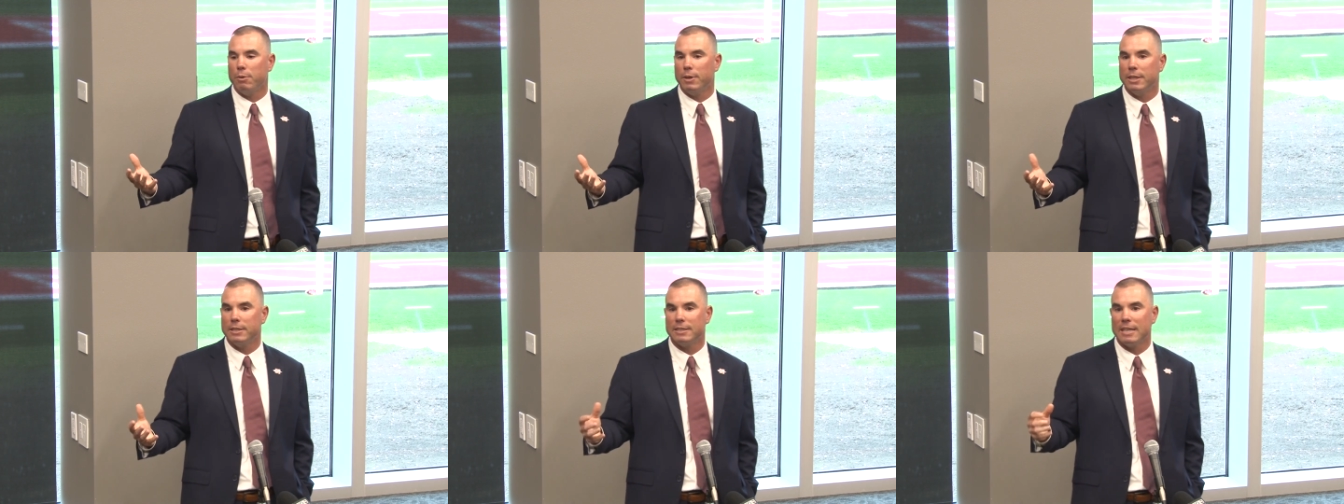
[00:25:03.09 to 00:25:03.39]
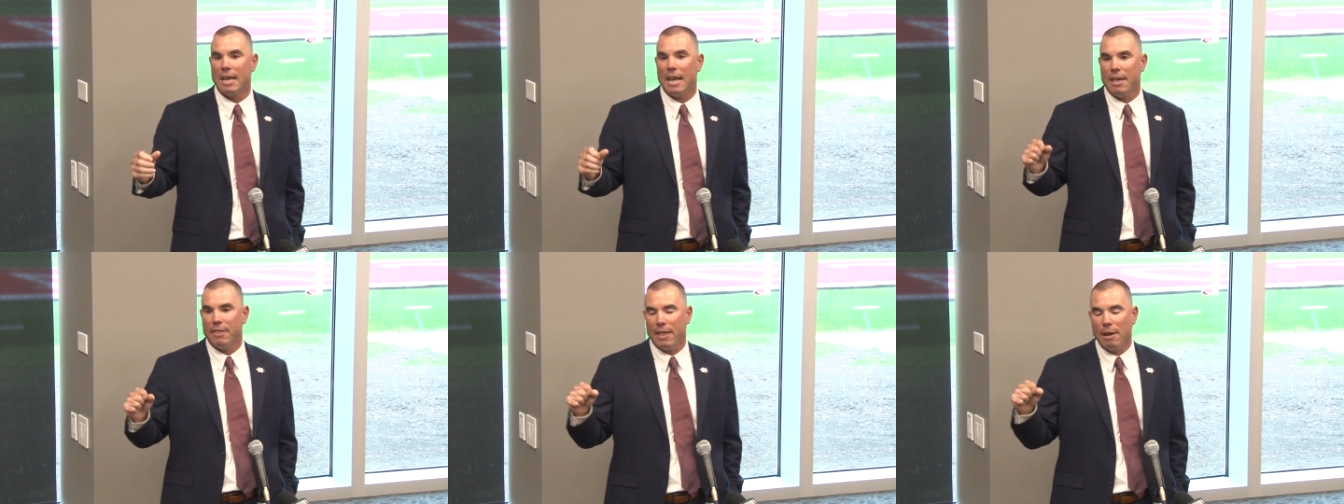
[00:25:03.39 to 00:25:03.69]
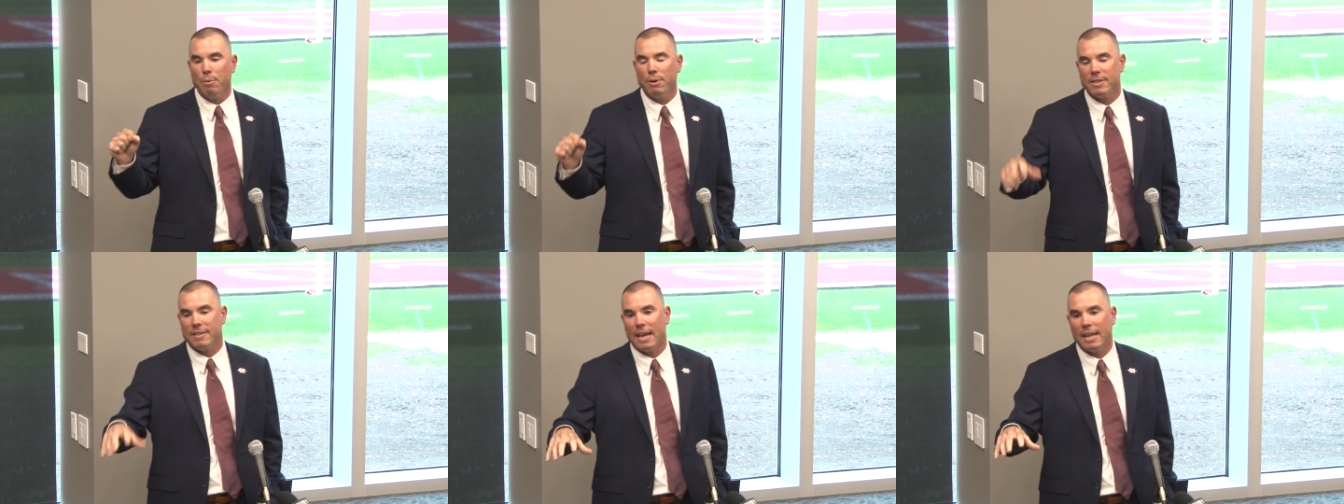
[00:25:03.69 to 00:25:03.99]
is they
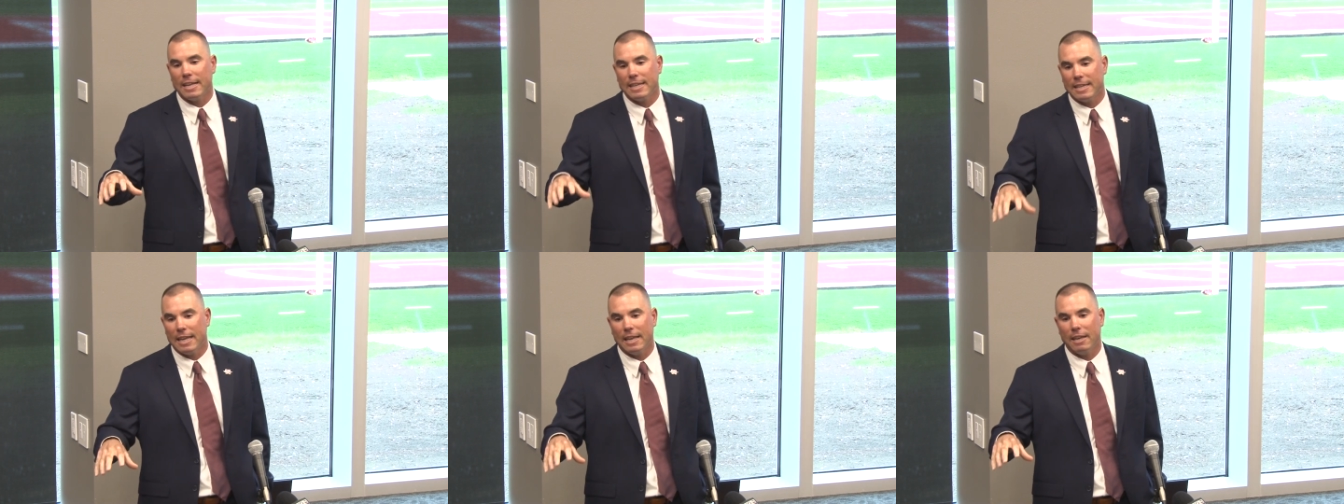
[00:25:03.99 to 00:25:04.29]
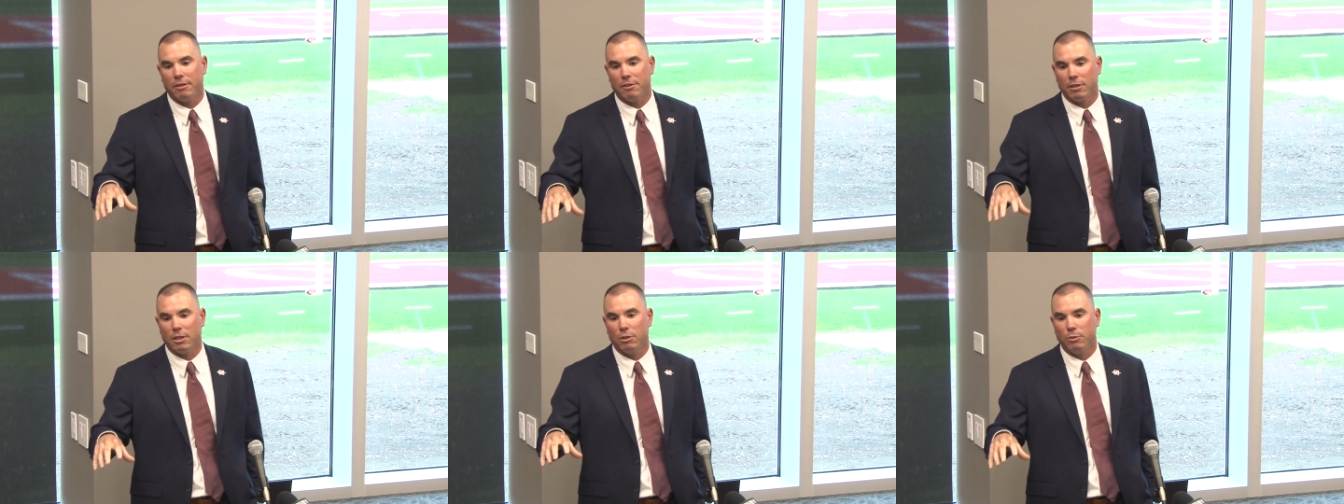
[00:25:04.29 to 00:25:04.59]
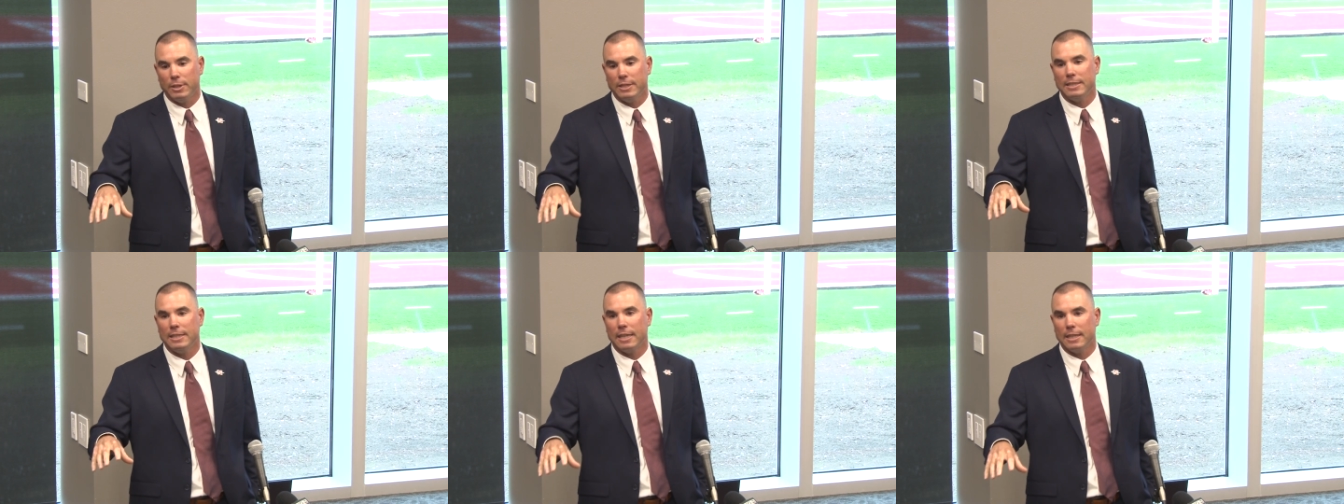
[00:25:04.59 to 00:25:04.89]
were dedicated to
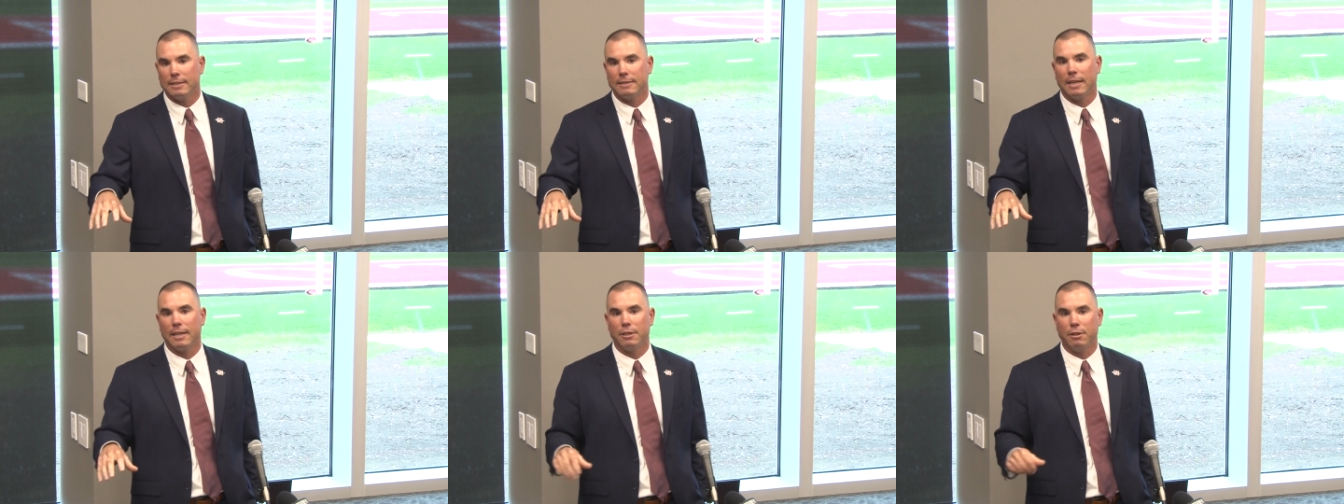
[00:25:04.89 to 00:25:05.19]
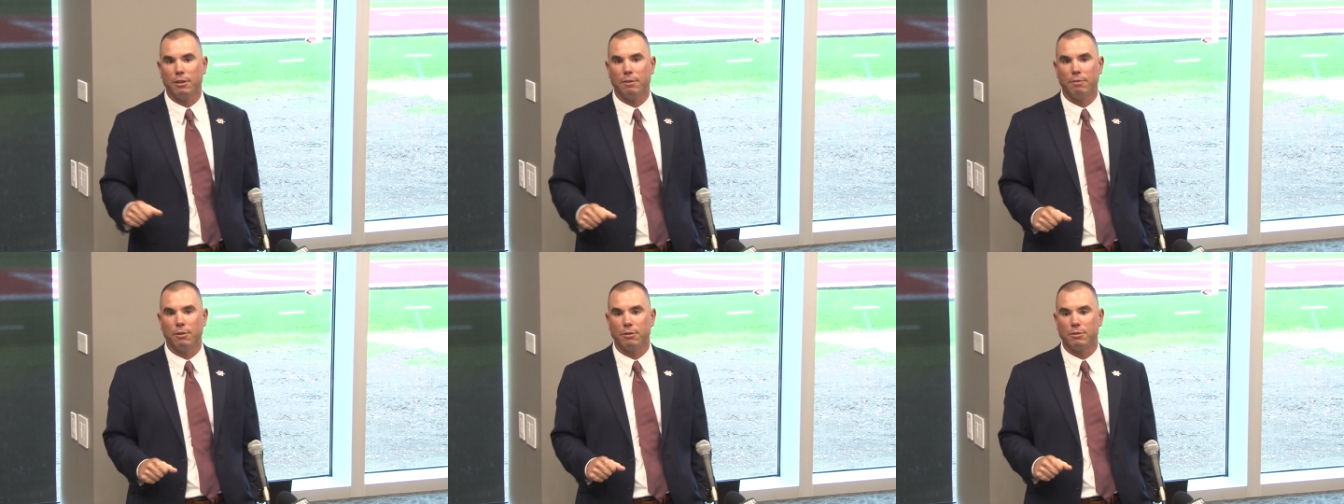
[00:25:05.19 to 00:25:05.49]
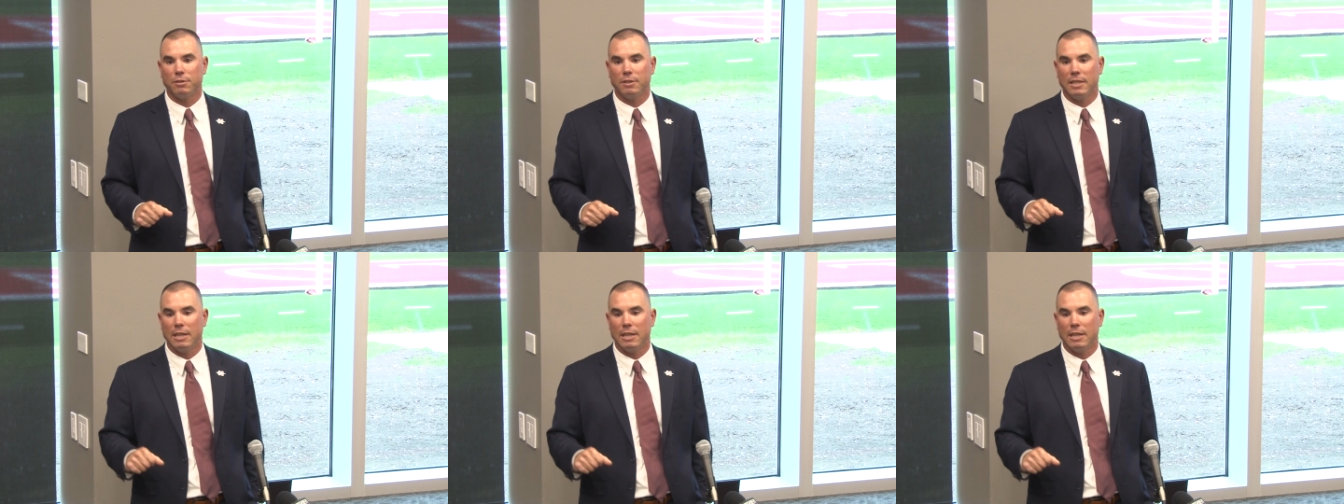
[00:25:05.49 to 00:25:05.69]
Louisiana Tech University.